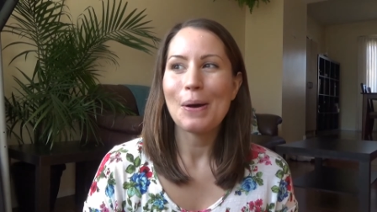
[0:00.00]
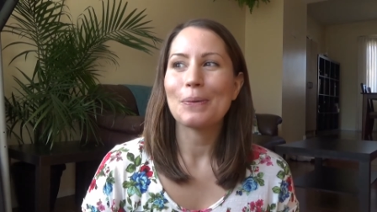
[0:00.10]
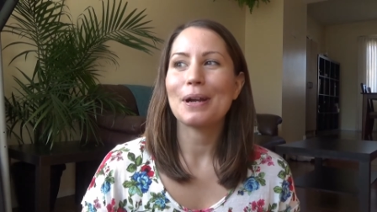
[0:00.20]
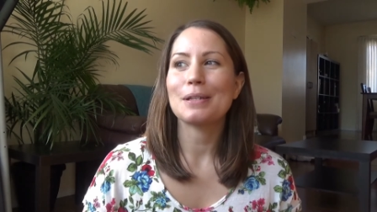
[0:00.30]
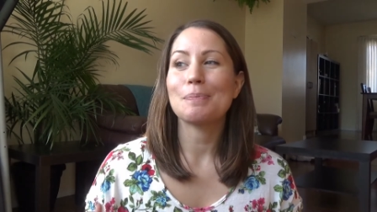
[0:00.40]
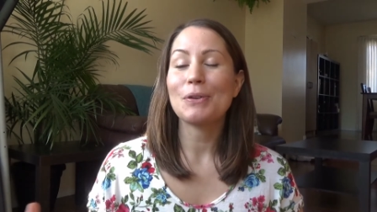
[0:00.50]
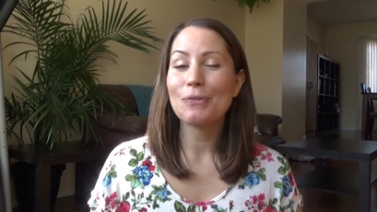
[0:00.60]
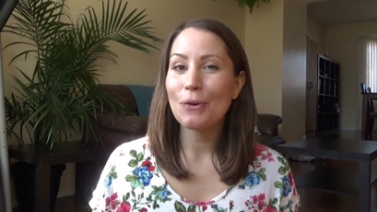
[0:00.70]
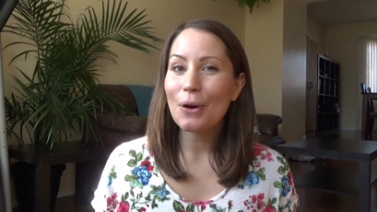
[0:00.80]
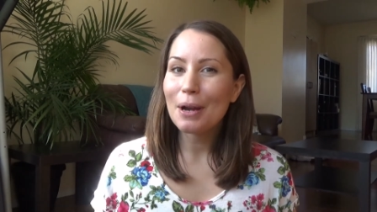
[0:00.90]
Whereas
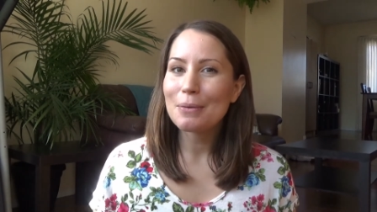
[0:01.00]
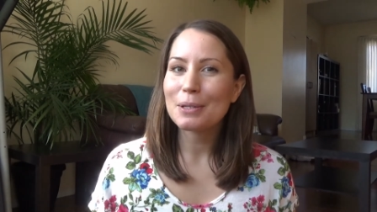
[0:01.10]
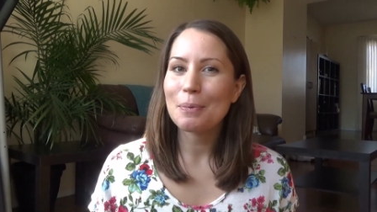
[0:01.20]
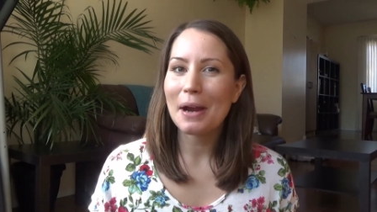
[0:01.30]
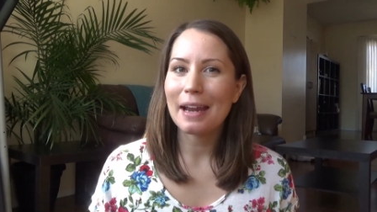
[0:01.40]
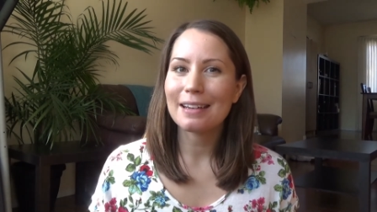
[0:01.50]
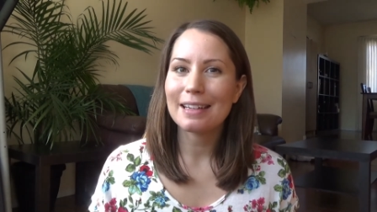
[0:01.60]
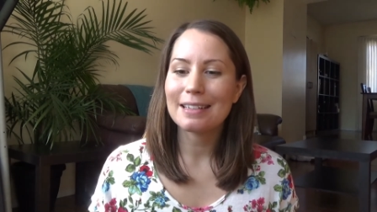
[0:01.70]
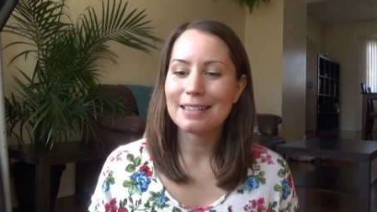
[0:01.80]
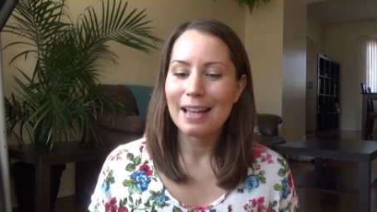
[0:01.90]
before I was
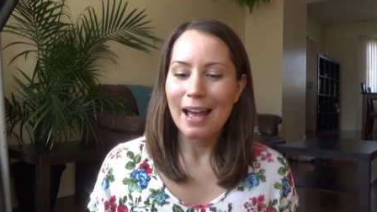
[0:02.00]
pregnant,